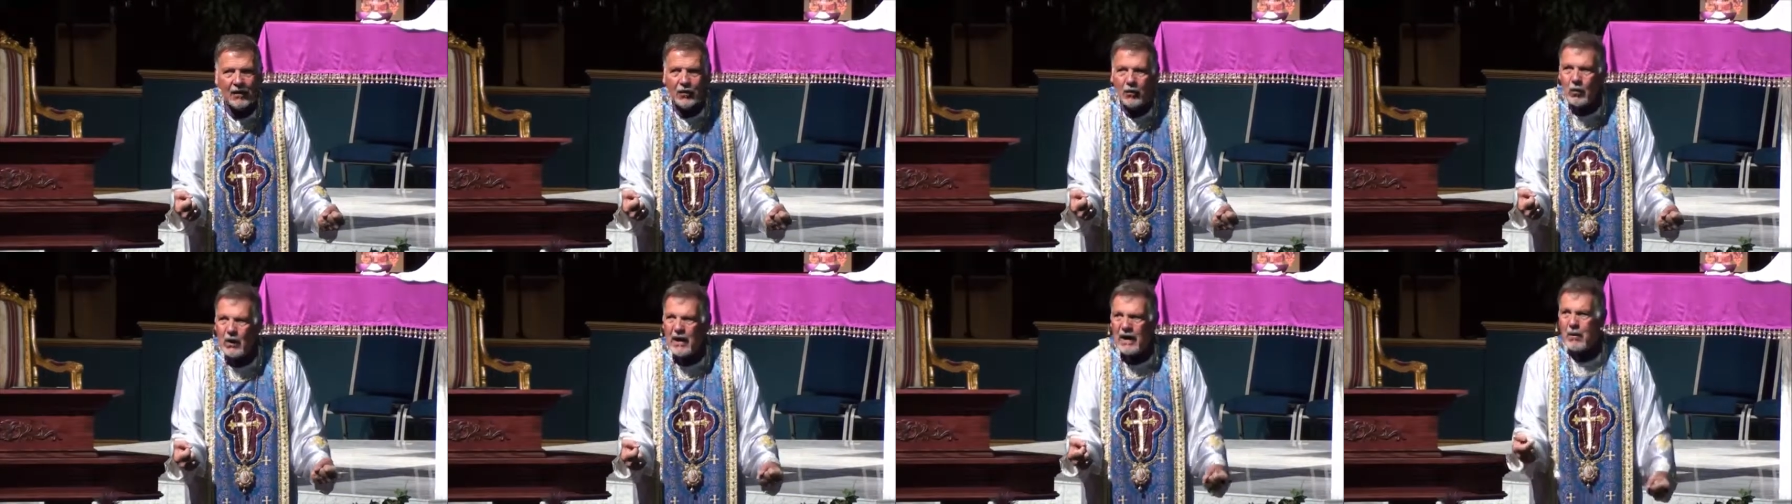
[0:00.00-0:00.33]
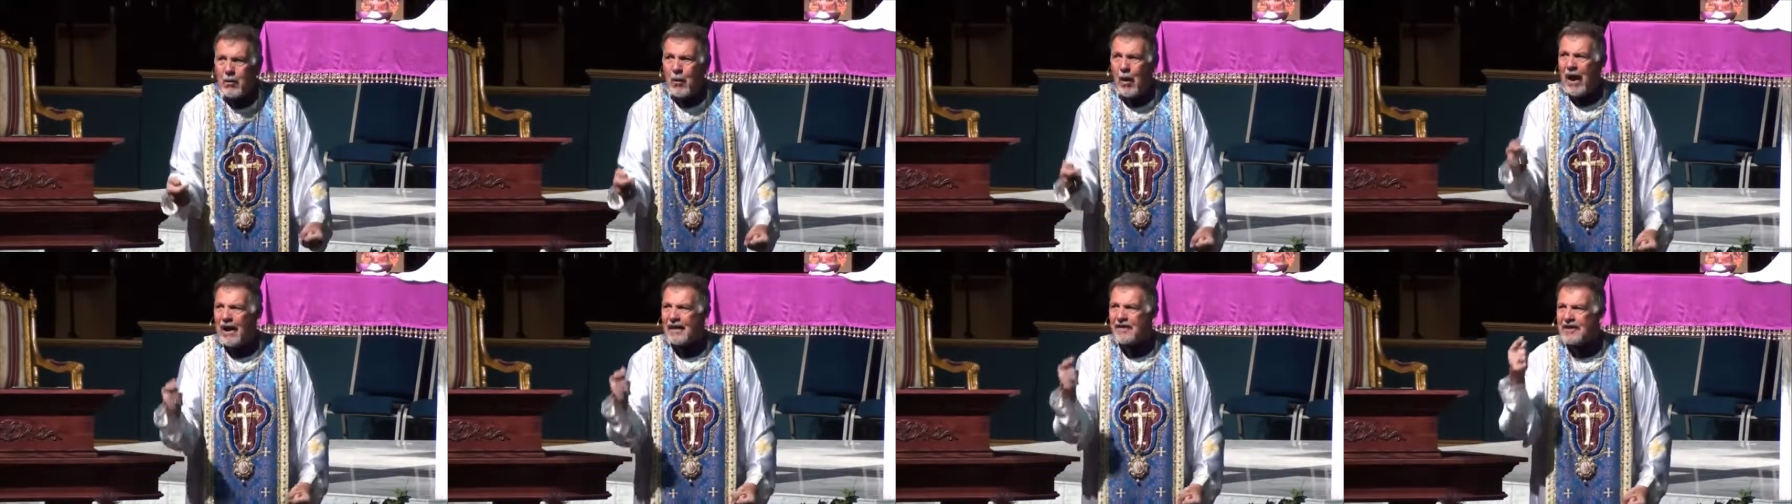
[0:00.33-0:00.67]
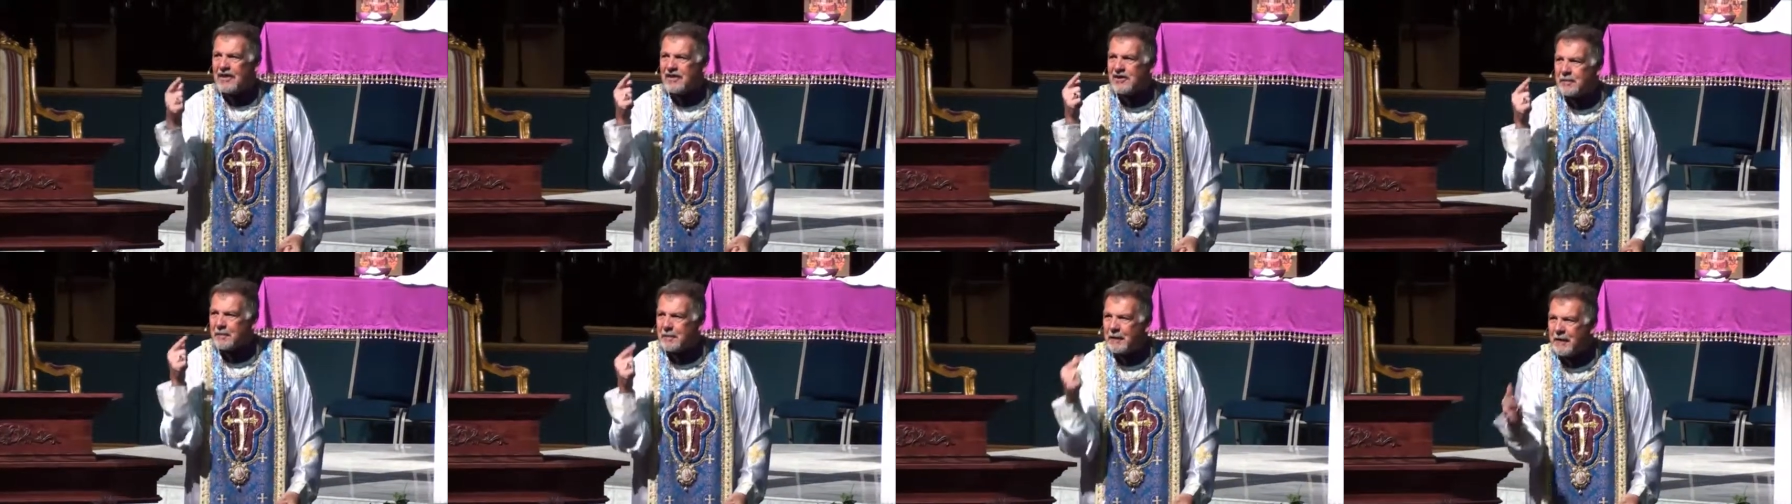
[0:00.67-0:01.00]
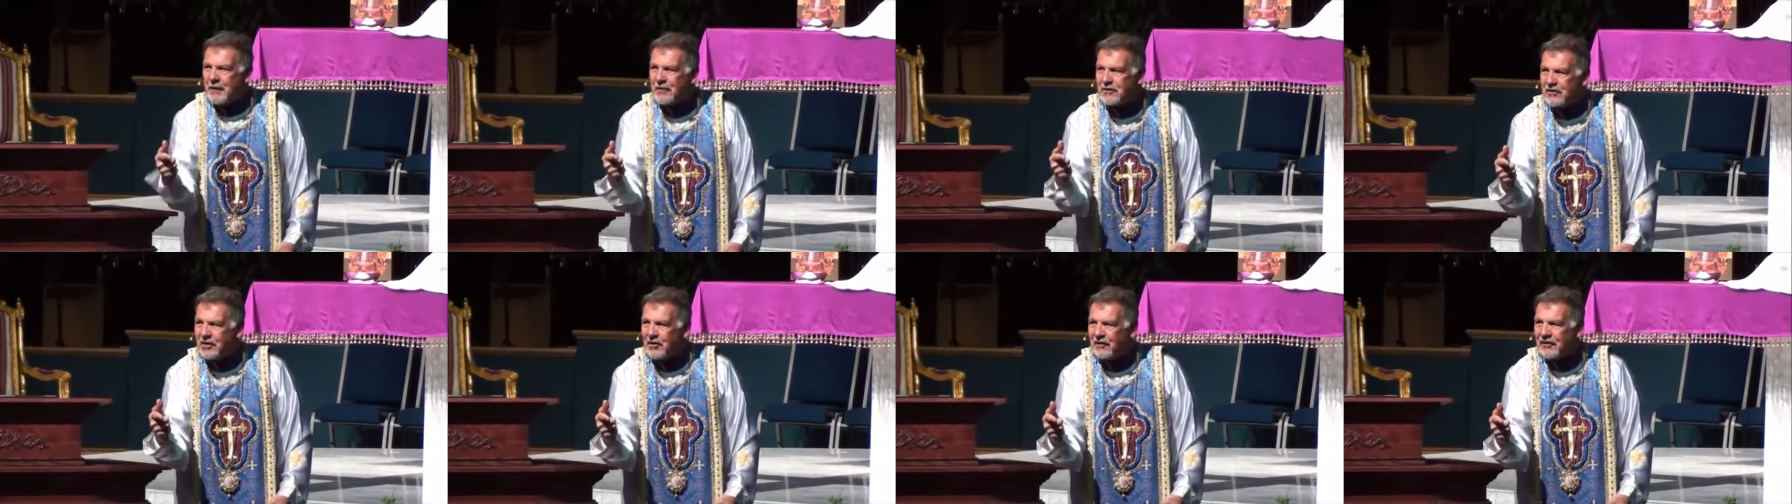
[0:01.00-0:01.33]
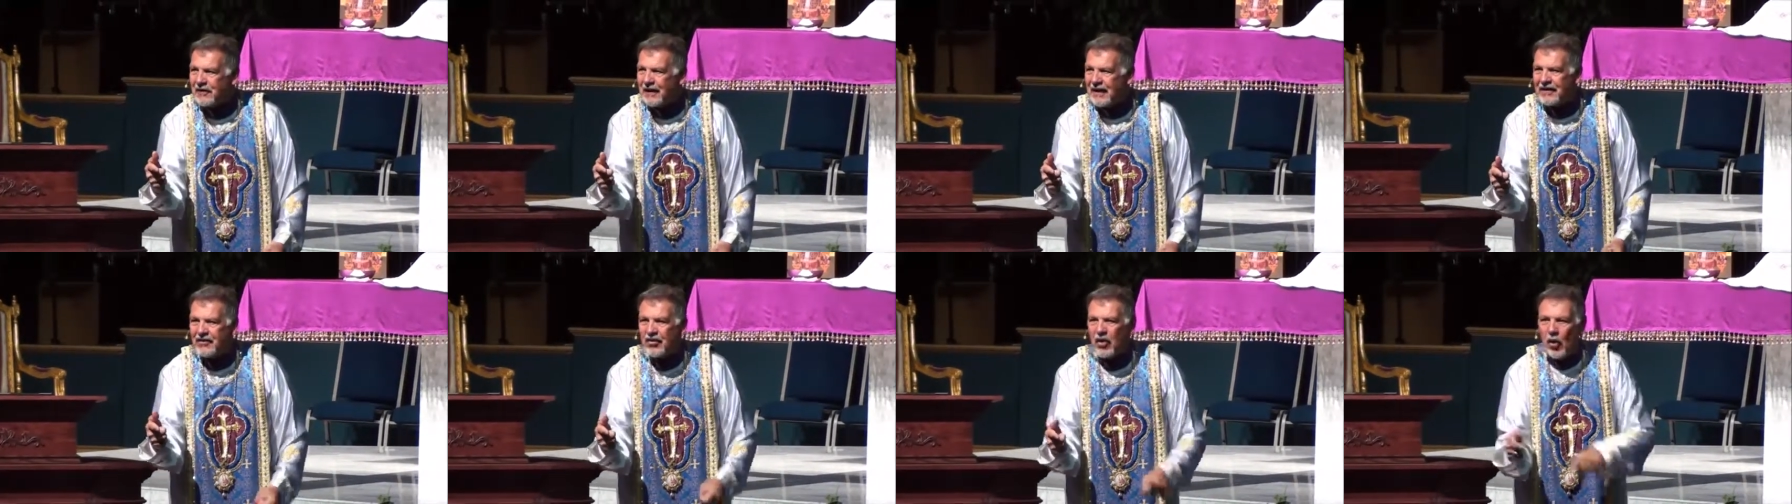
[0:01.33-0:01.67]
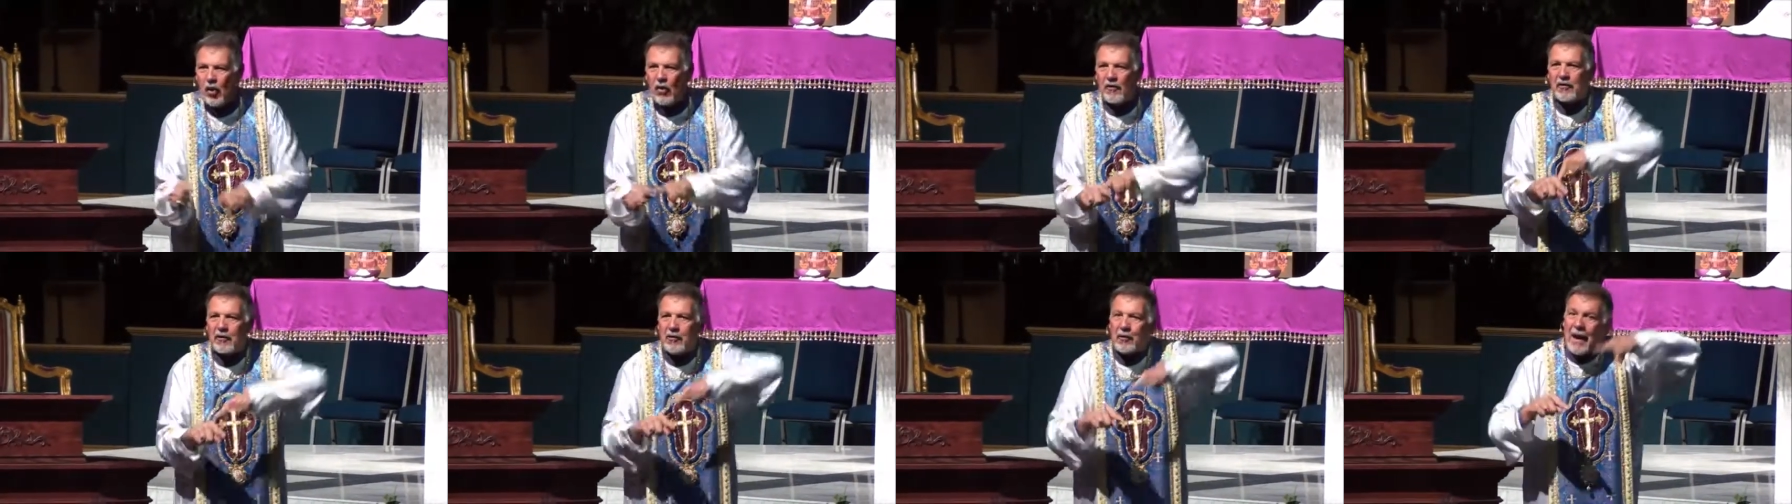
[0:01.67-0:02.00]
We want the spiritual thing to
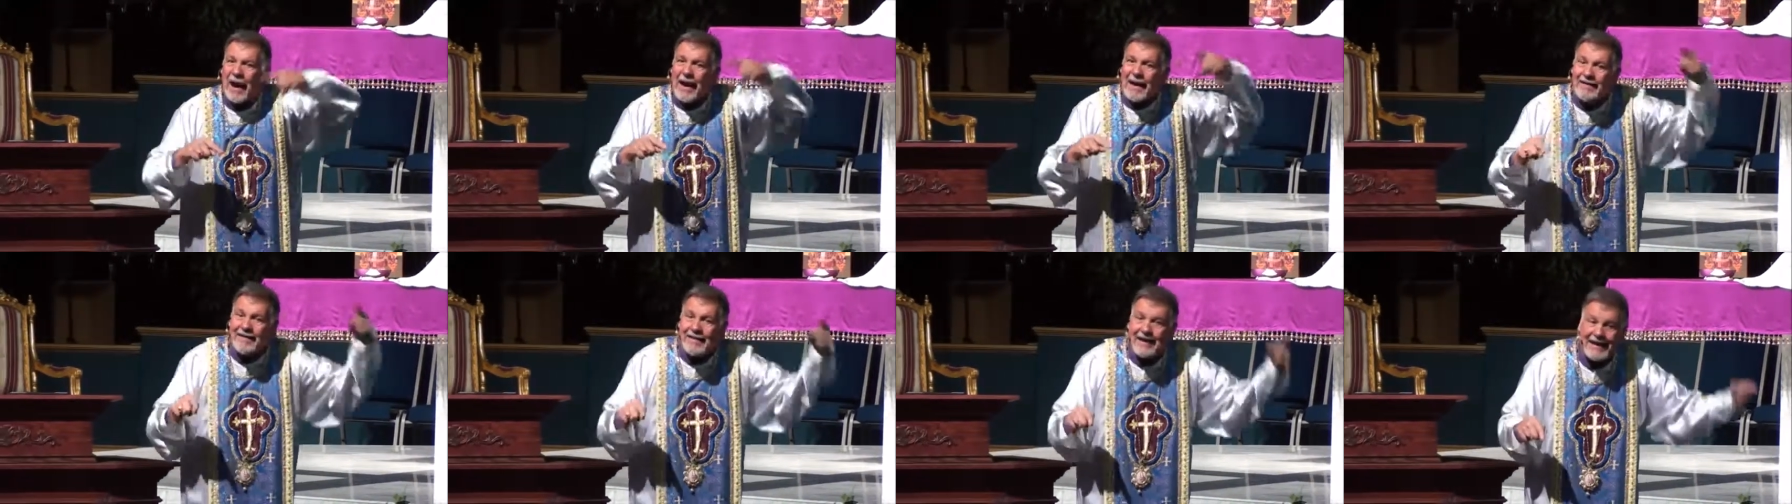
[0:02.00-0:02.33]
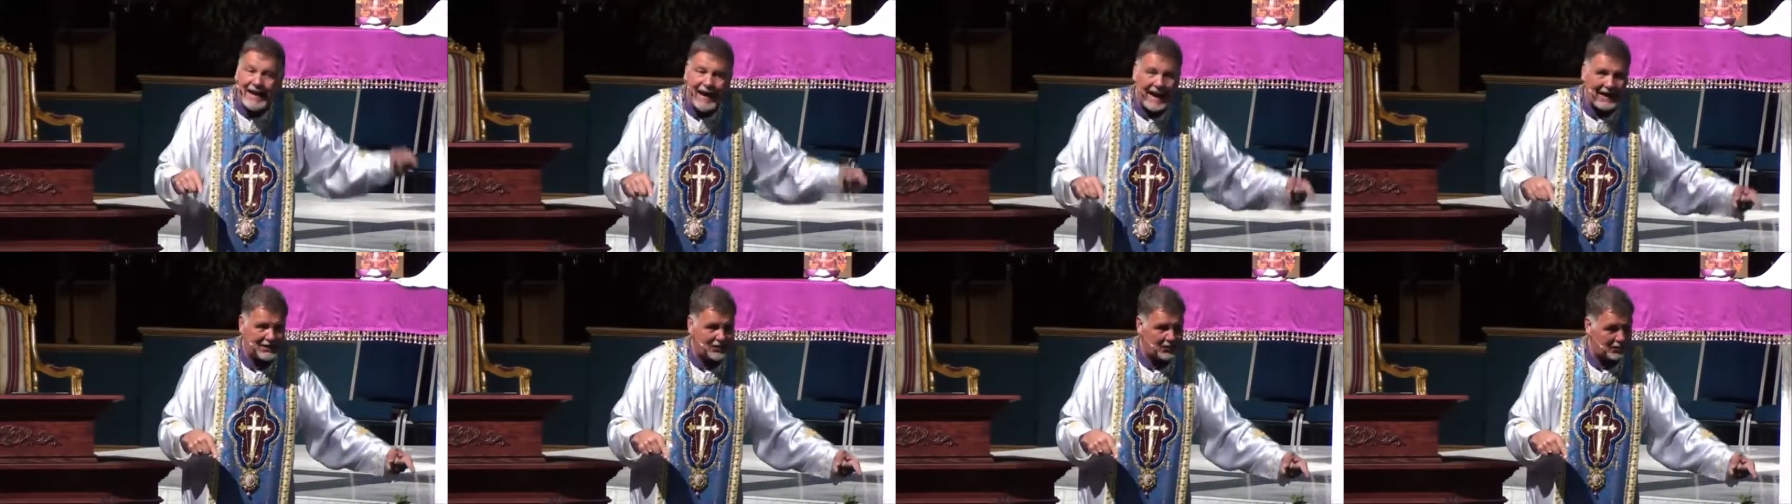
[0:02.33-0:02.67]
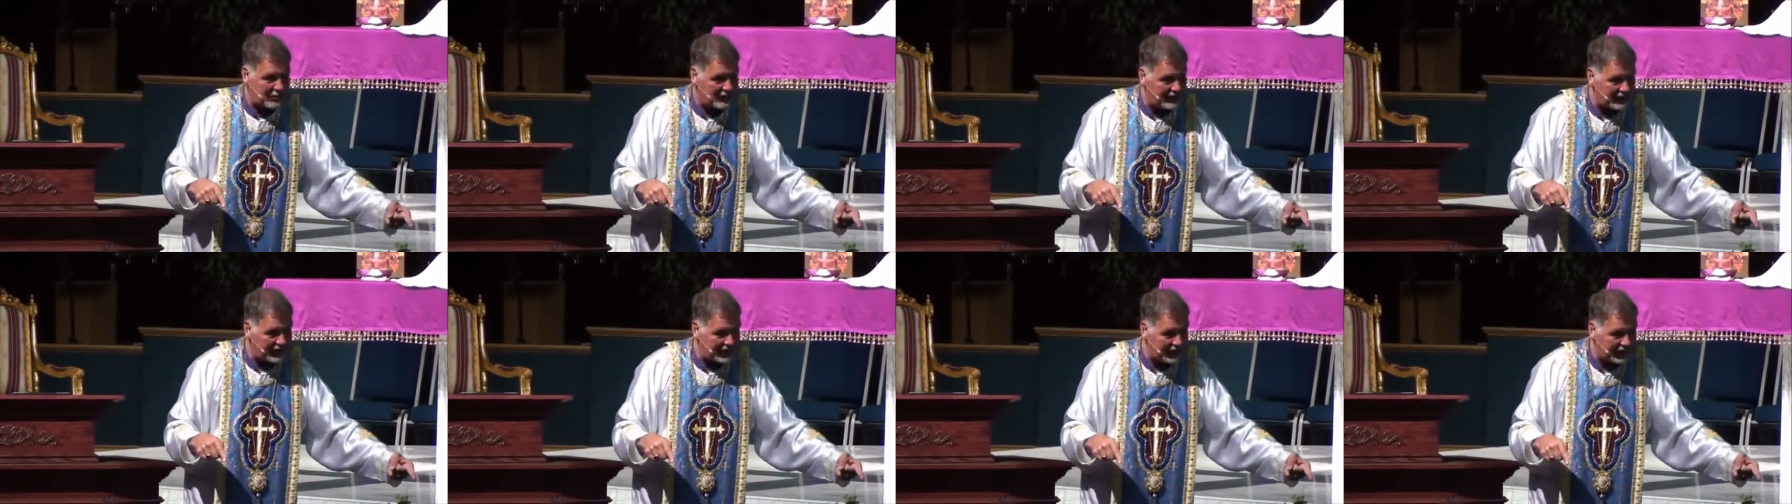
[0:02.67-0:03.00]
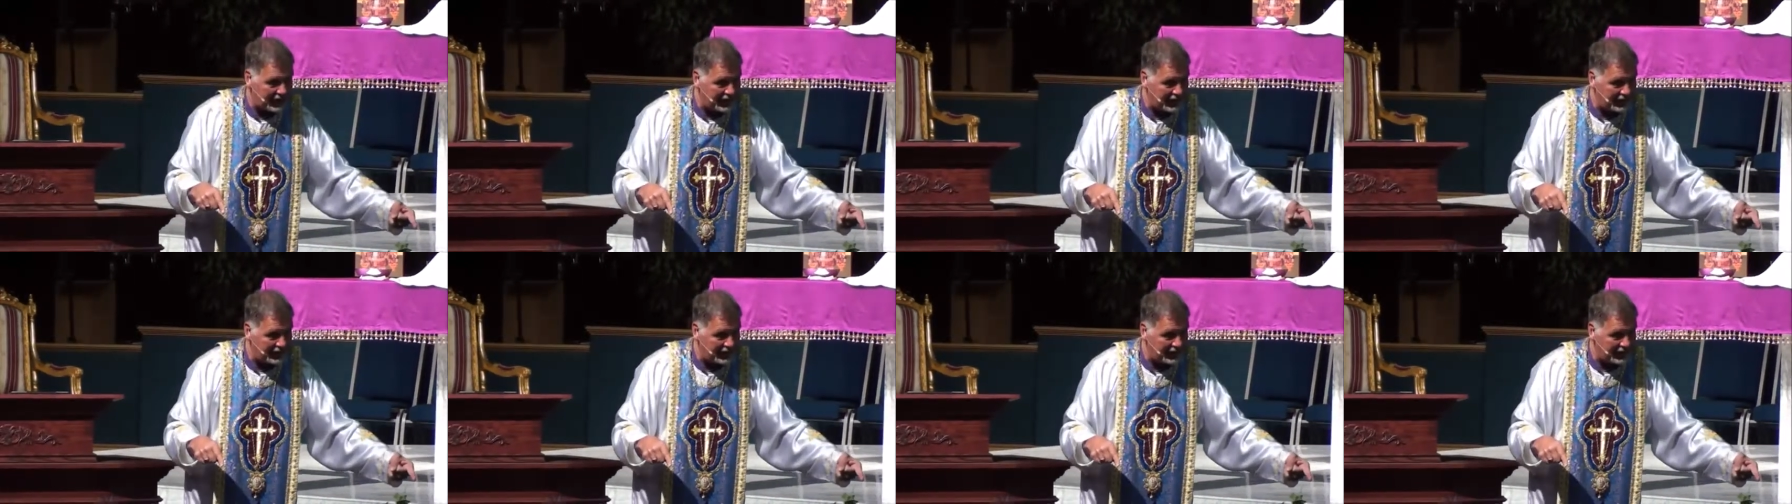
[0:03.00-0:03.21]
override the natural thing.